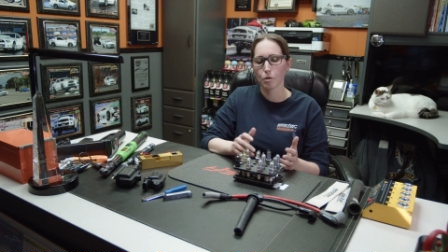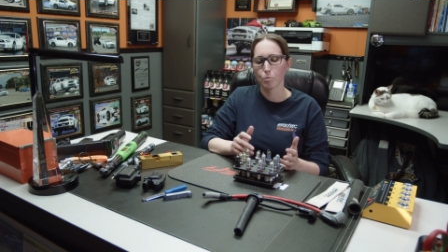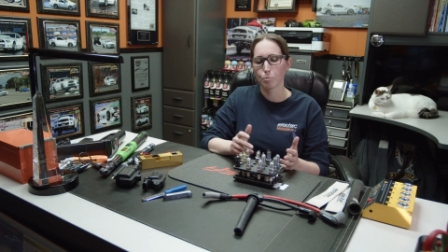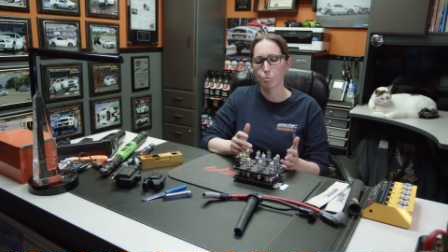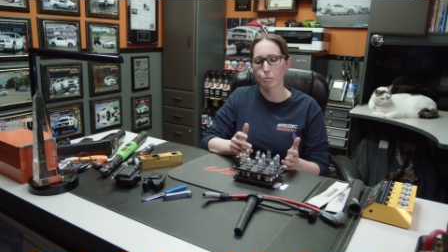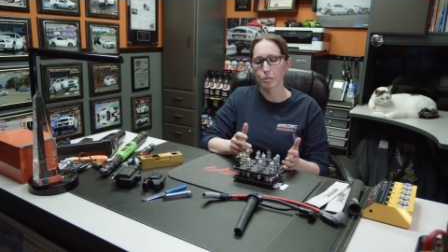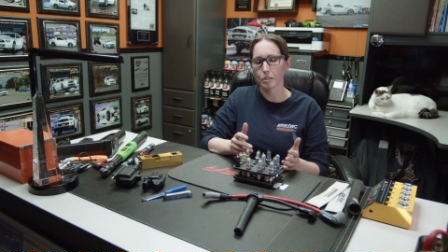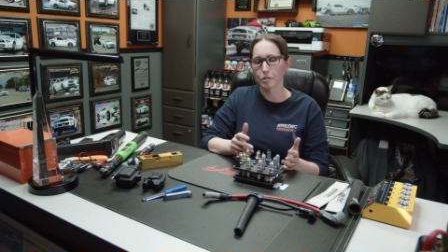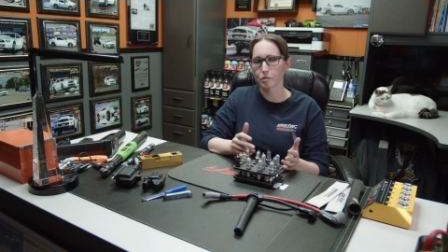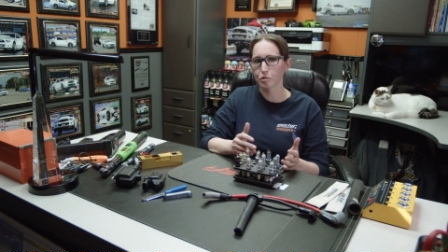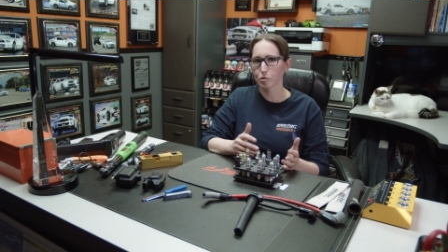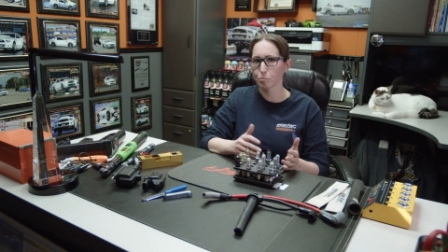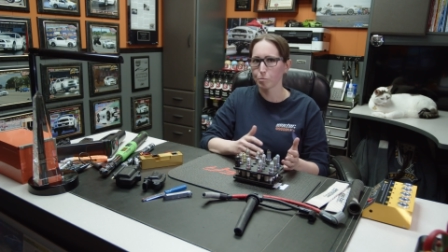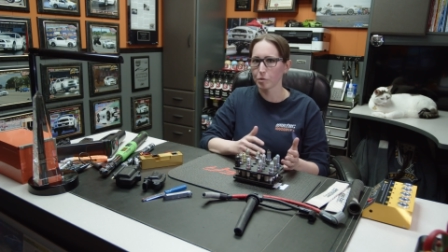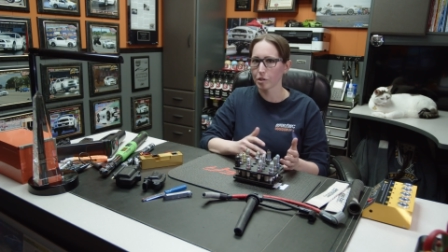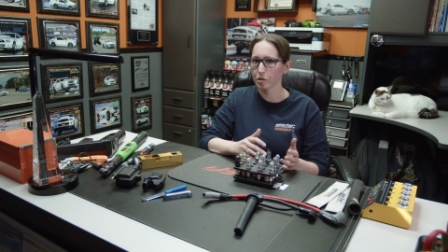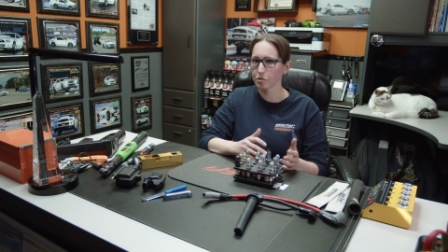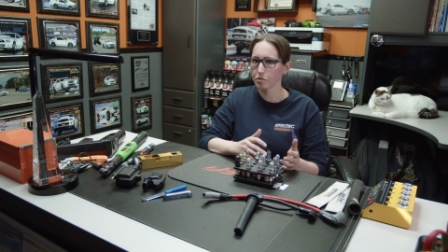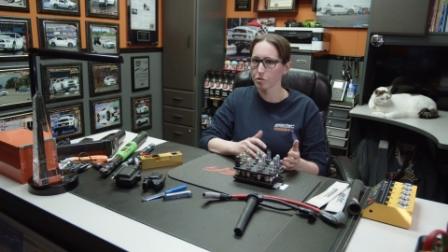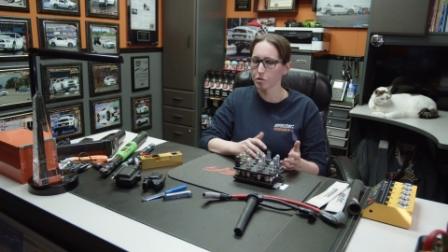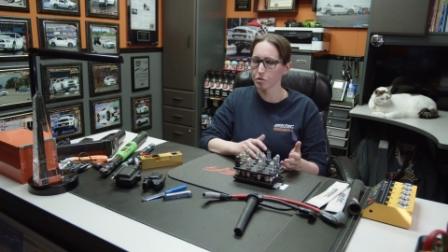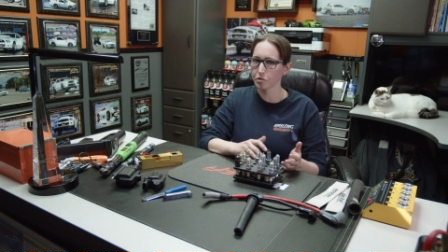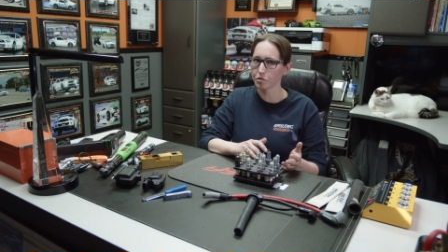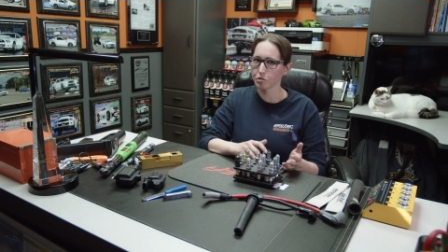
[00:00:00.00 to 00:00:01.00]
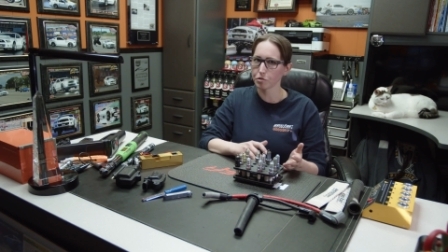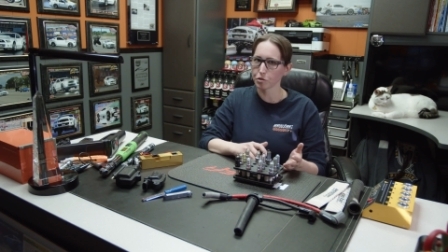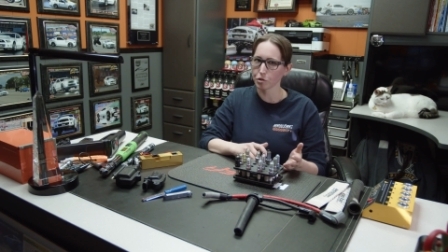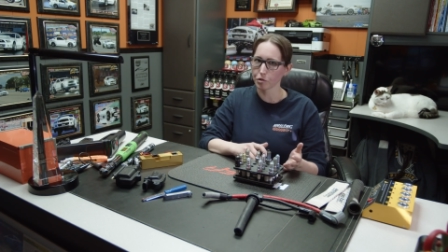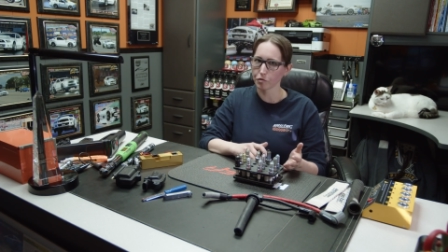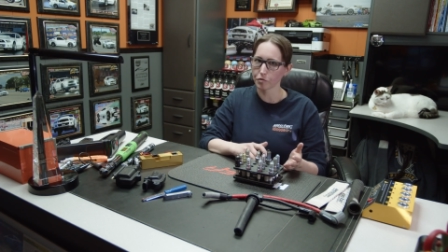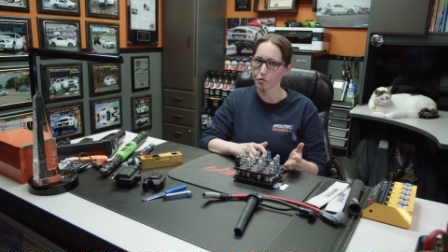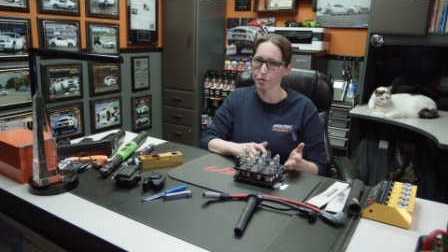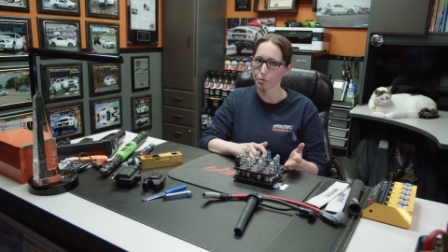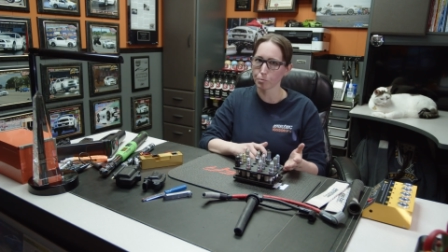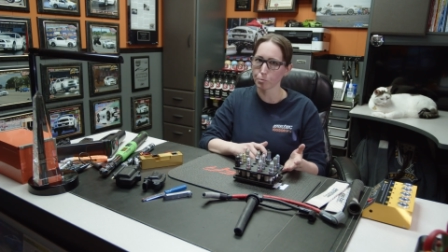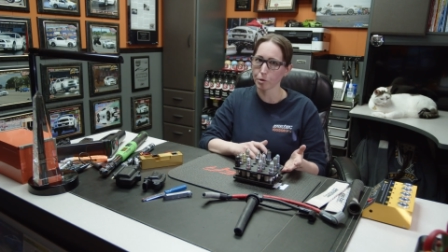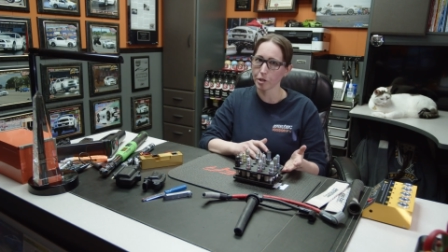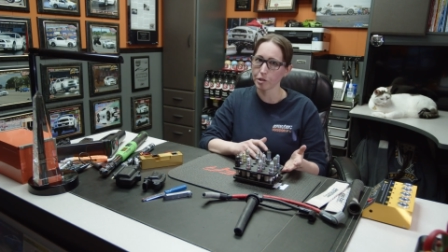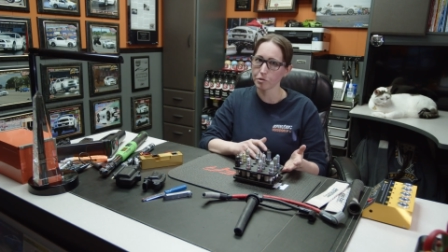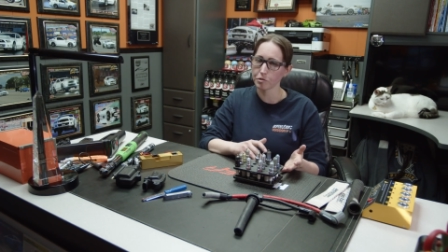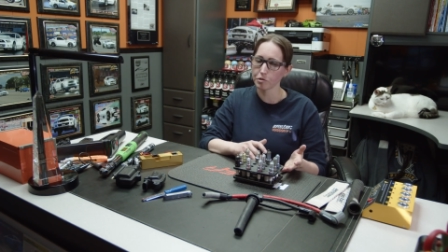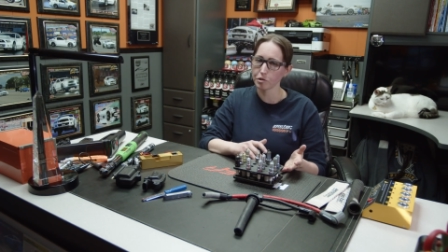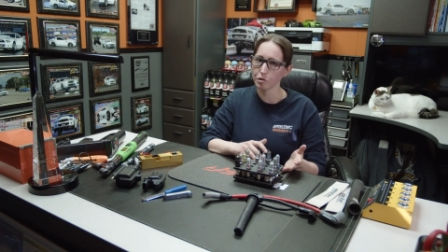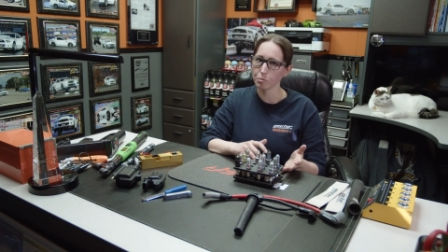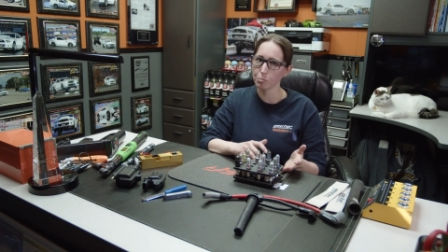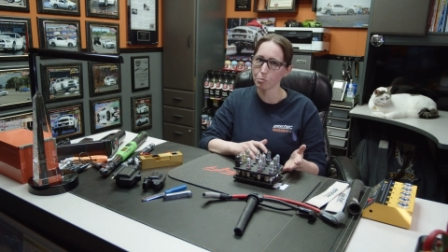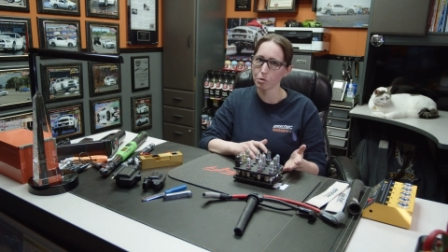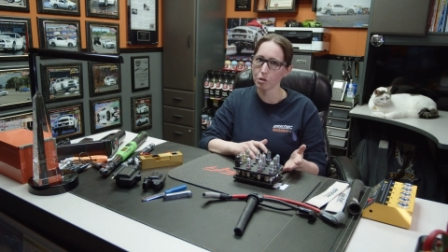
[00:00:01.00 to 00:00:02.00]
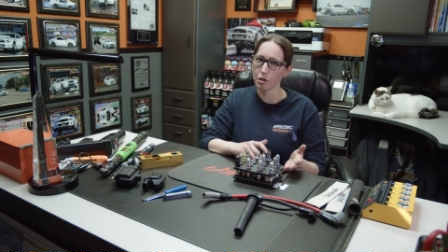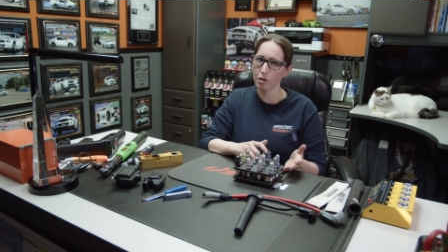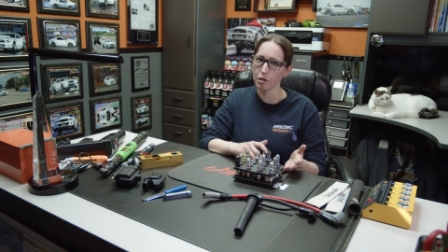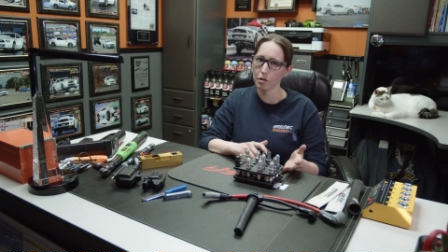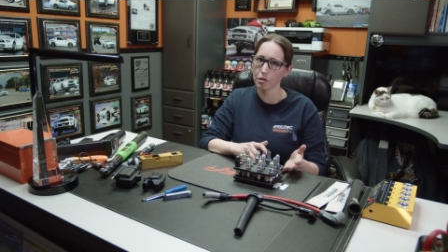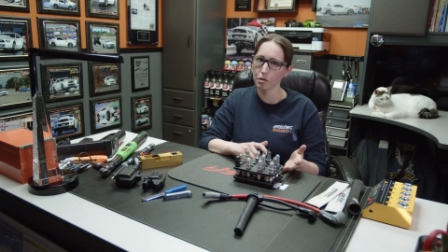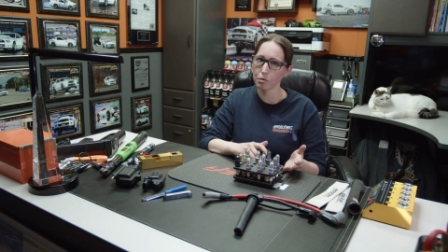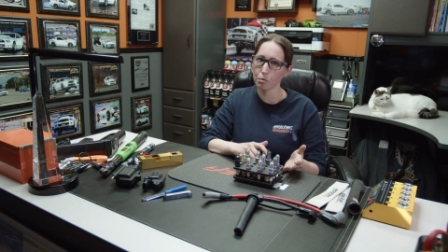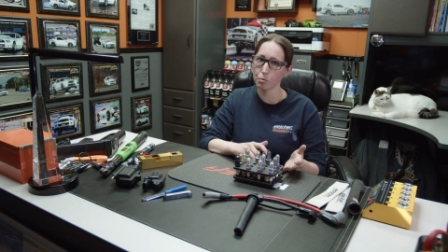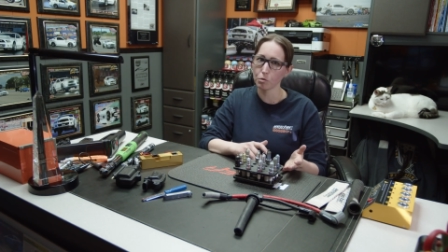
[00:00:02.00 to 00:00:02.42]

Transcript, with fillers: Brisk makes a silver racing plug,